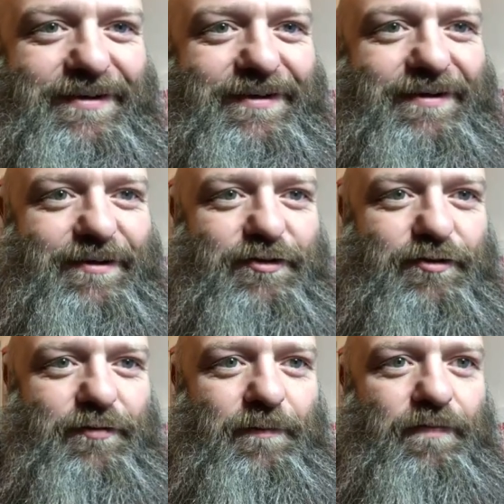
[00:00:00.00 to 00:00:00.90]
Cool.
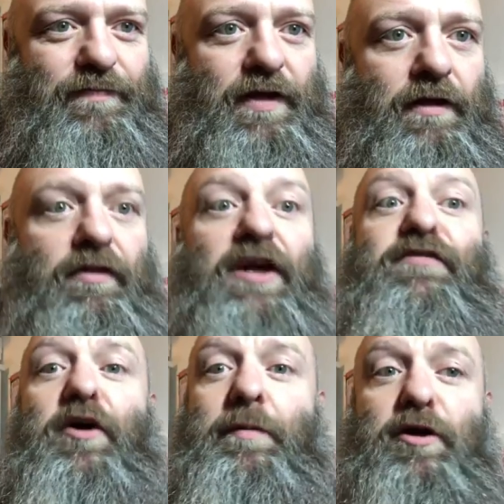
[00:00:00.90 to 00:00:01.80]
Thank you
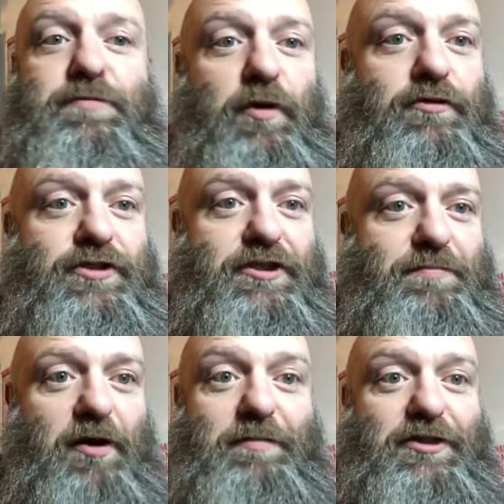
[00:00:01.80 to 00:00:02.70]
very much, Paul. Cheers,
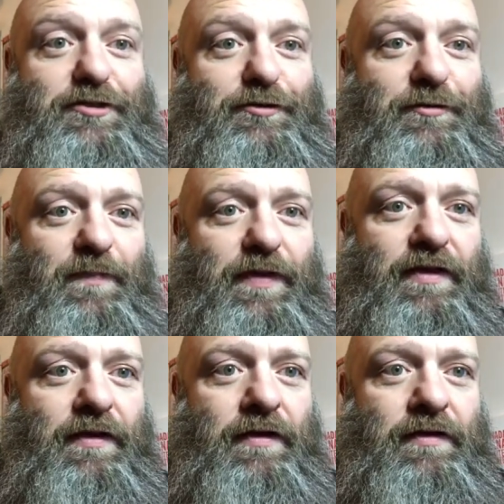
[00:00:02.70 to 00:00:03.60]
pal. Me too.
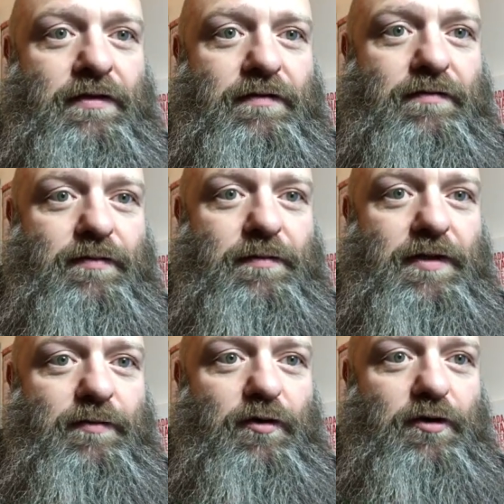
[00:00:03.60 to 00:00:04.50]
Where men
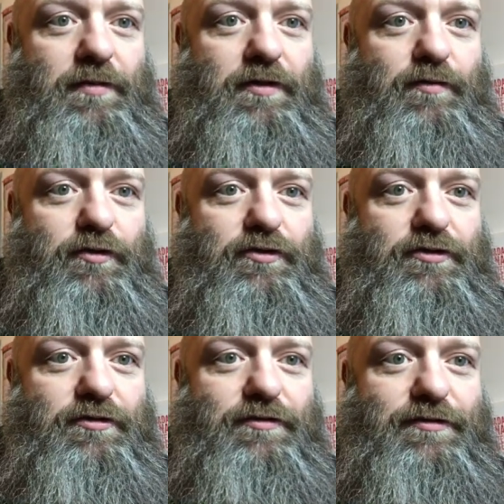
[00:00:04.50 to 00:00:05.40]
walk about in wooden
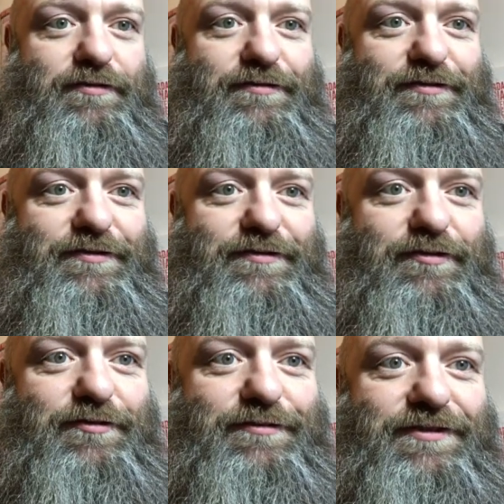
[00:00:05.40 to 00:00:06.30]
shoes. Good news on the
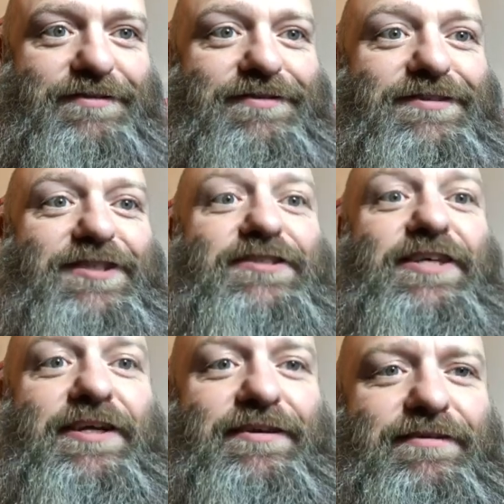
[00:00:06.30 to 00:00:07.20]
shoulder. Cheers,
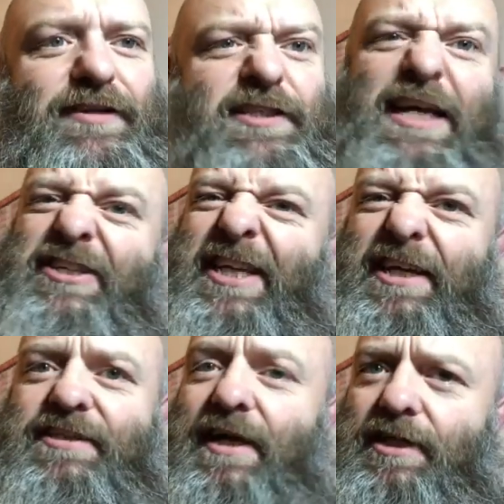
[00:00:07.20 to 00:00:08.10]
Nick. Is that Nick?
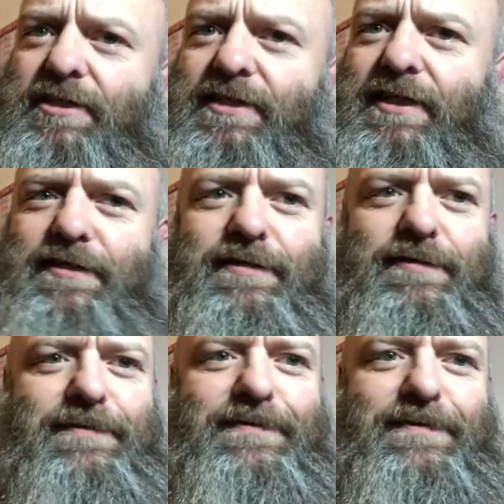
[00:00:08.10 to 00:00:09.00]
Is that how you say it?
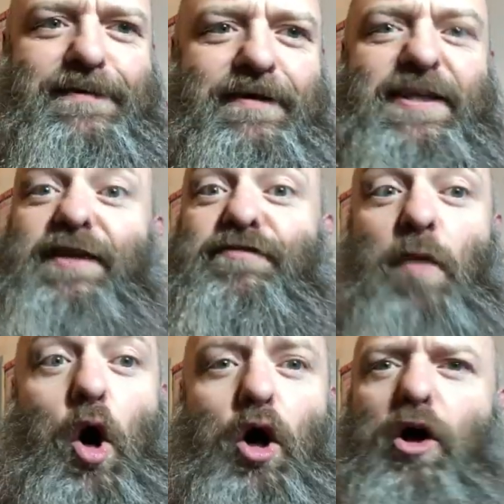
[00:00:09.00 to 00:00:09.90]
I take it from
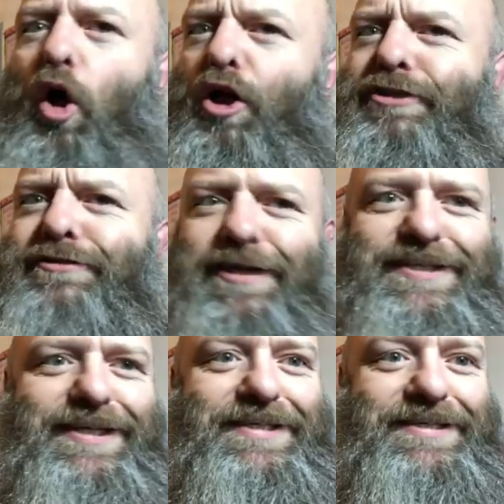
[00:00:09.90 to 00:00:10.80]
Holland, I
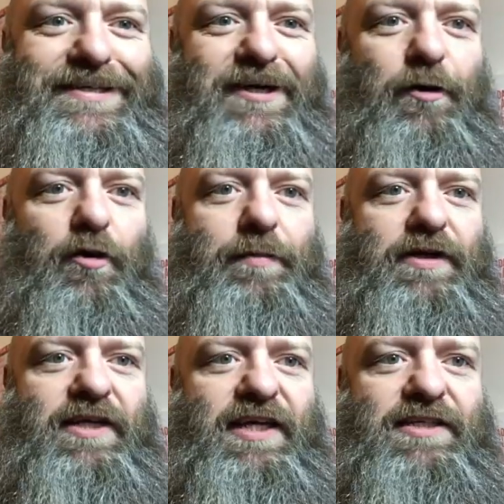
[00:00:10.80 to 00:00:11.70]
take it. What about
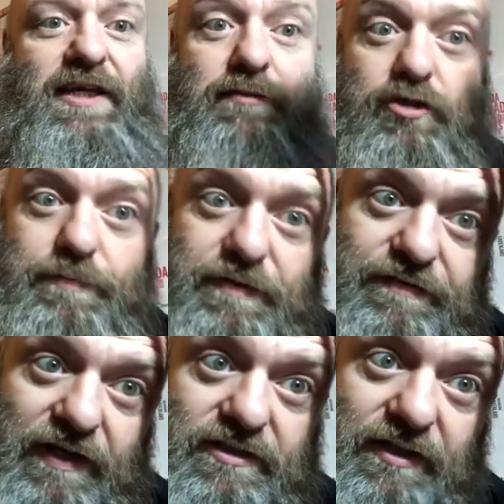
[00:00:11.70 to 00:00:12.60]
the KTM Super
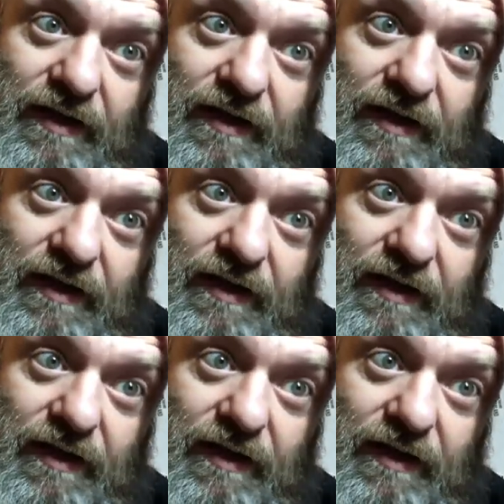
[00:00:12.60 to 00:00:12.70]
Adventure?